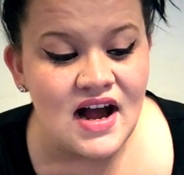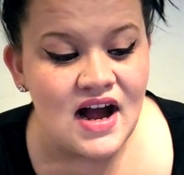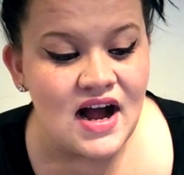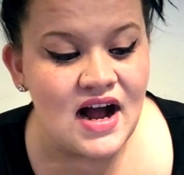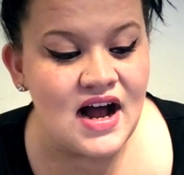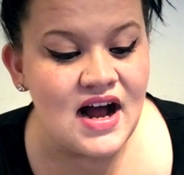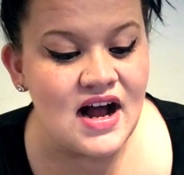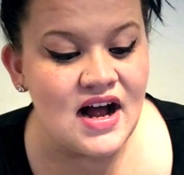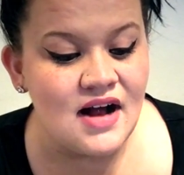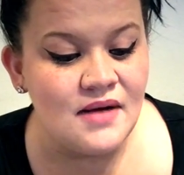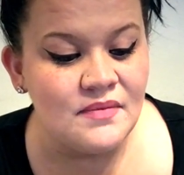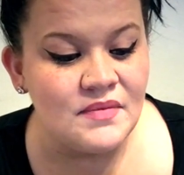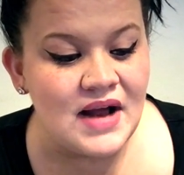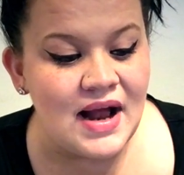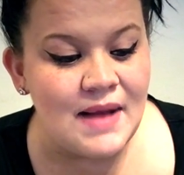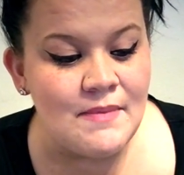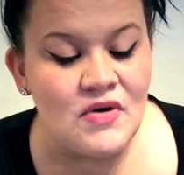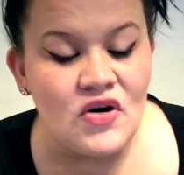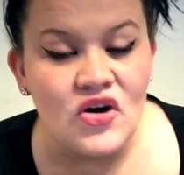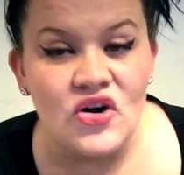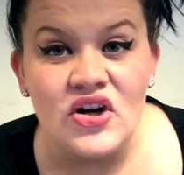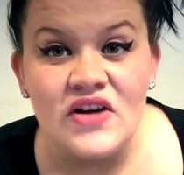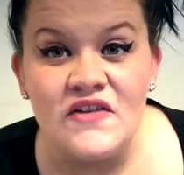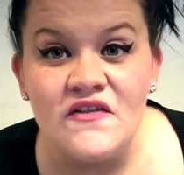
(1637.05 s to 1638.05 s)

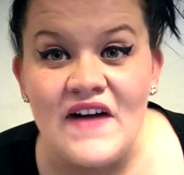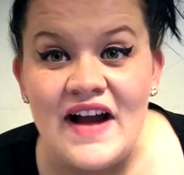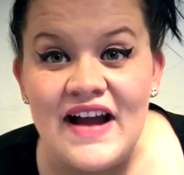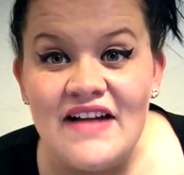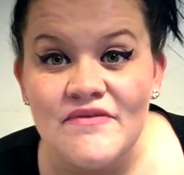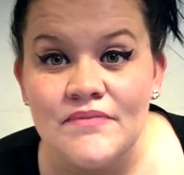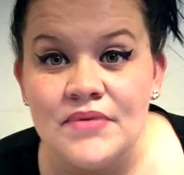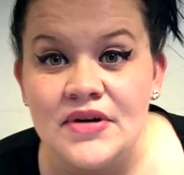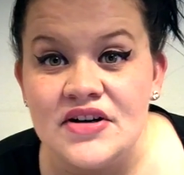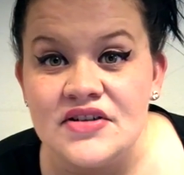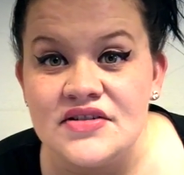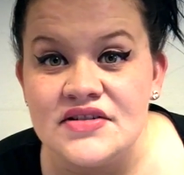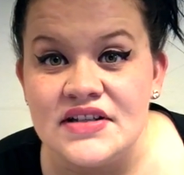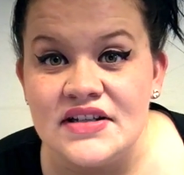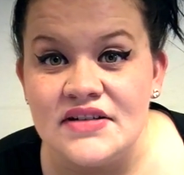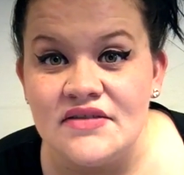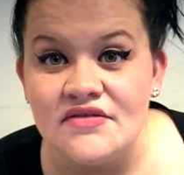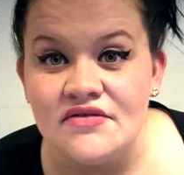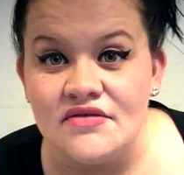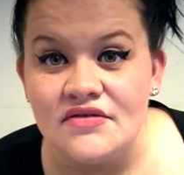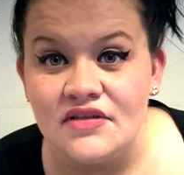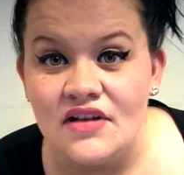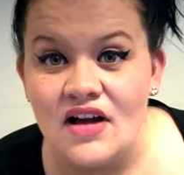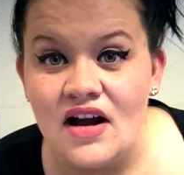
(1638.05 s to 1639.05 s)
I'm already
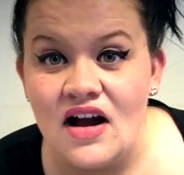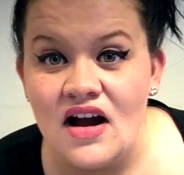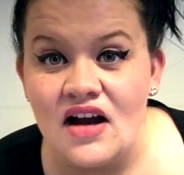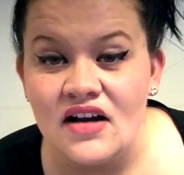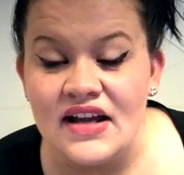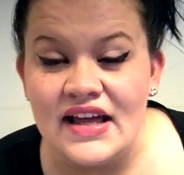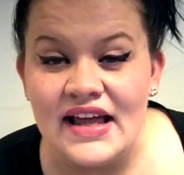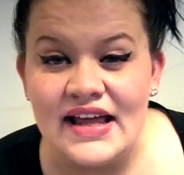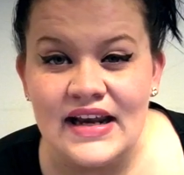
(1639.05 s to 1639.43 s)
5-person long,